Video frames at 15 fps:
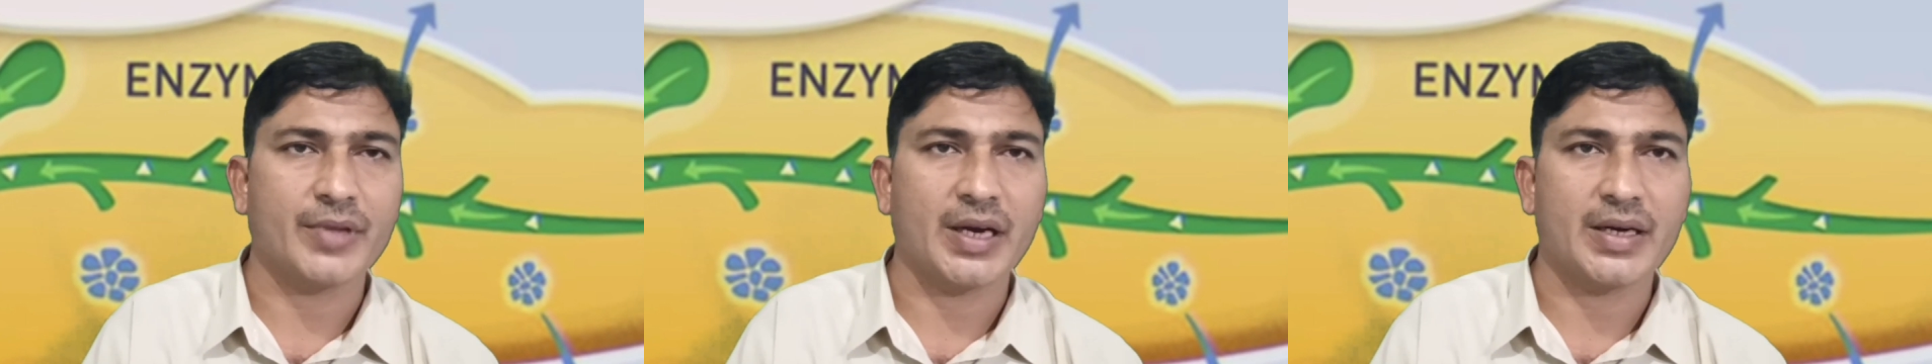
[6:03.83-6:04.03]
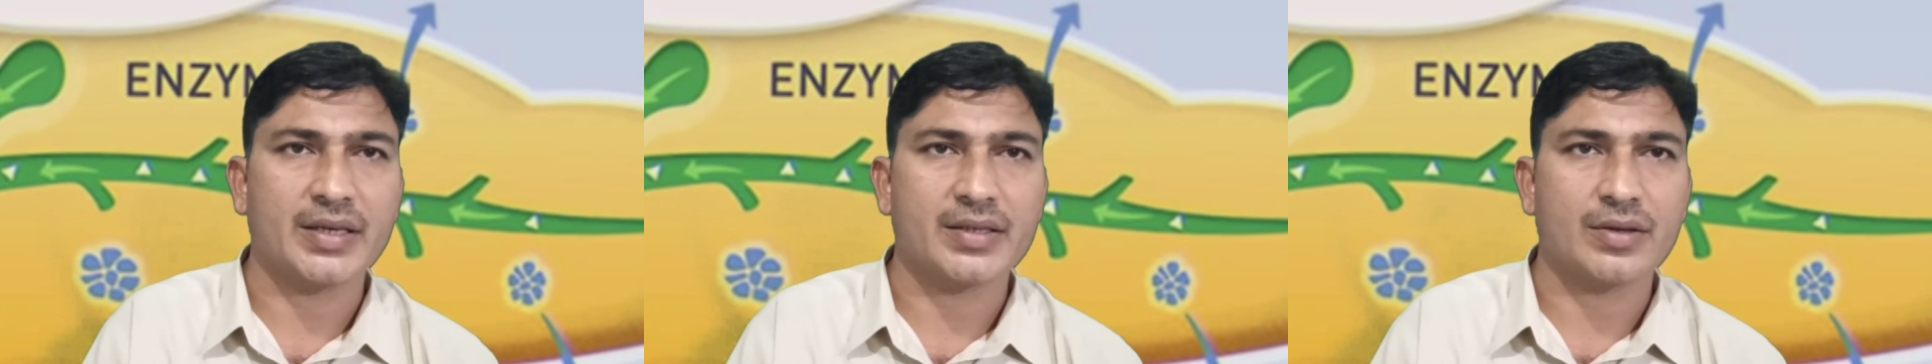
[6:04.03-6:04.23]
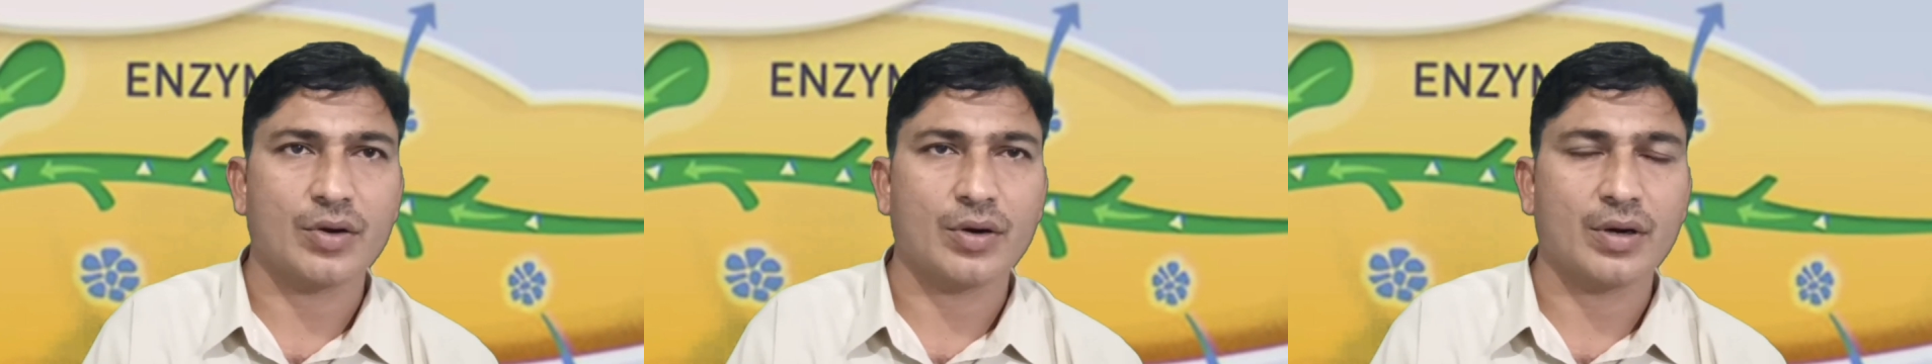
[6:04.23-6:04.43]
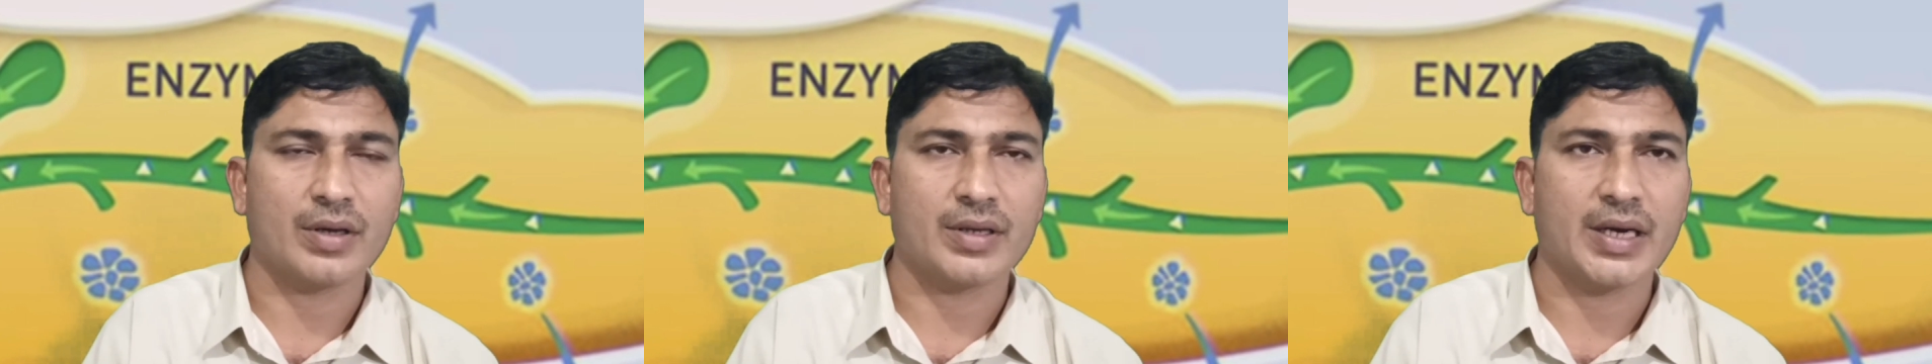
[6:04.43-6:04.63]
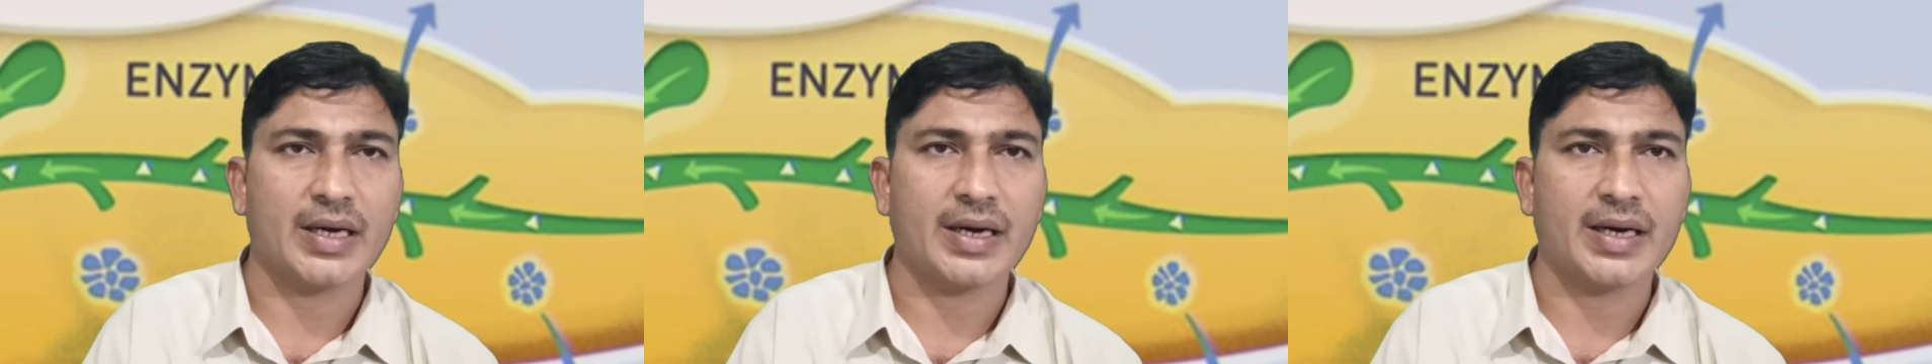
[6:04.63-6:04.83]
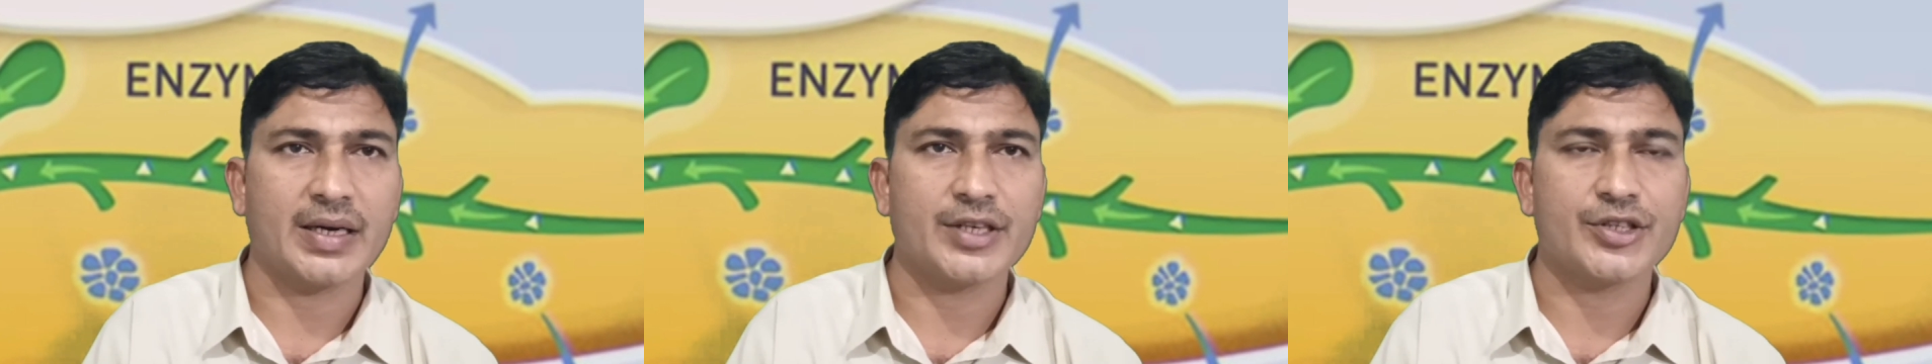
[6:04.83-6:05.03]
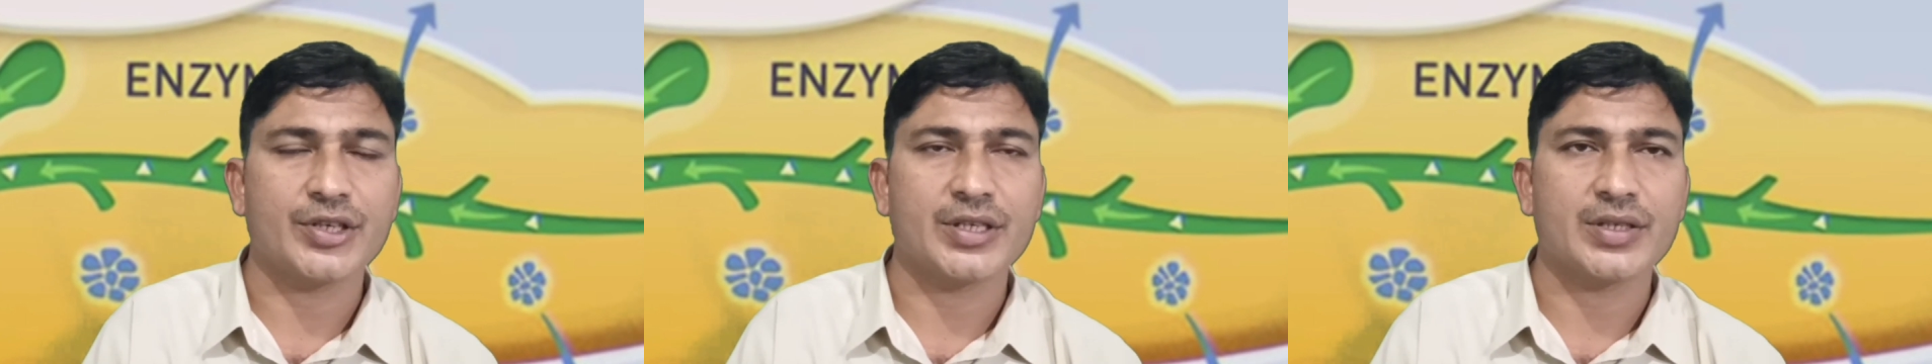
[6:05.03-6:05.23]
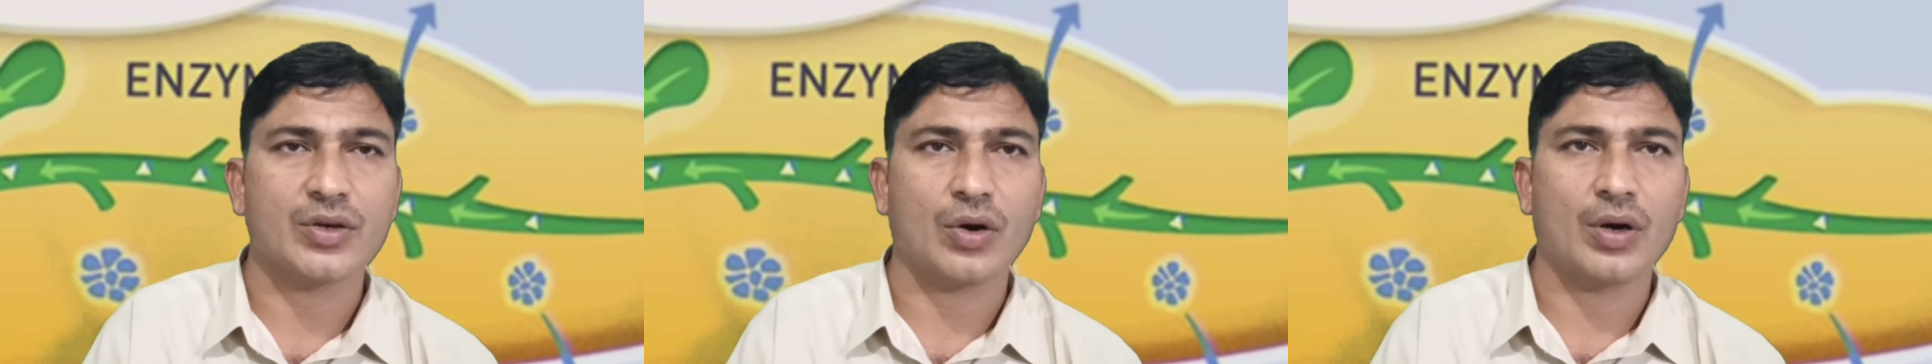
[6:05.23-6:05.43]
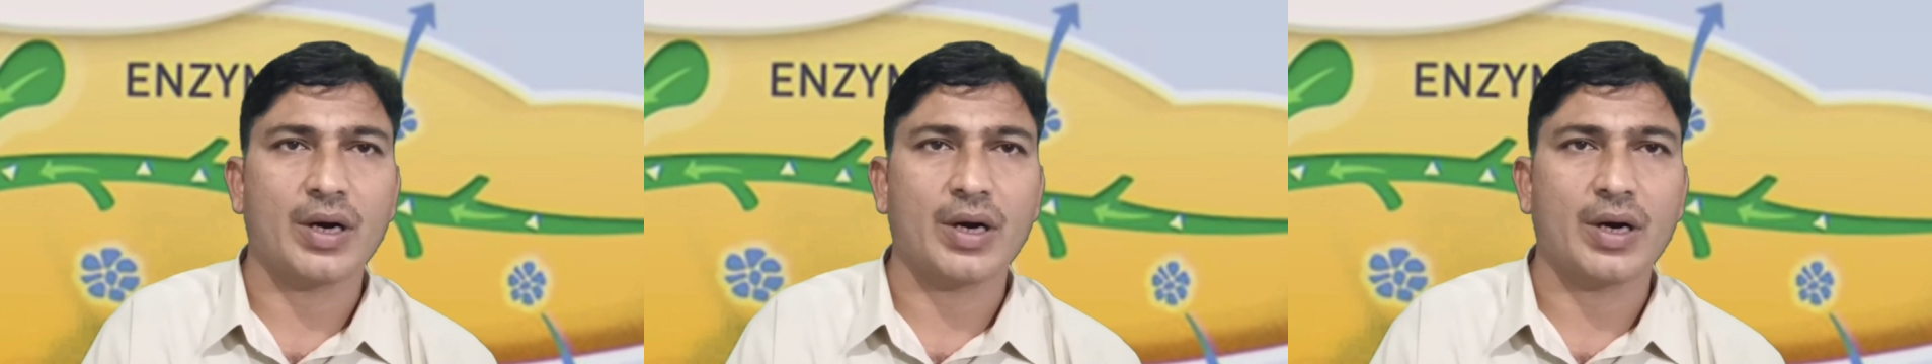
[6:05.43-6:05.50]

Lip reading: in the bloodstream. That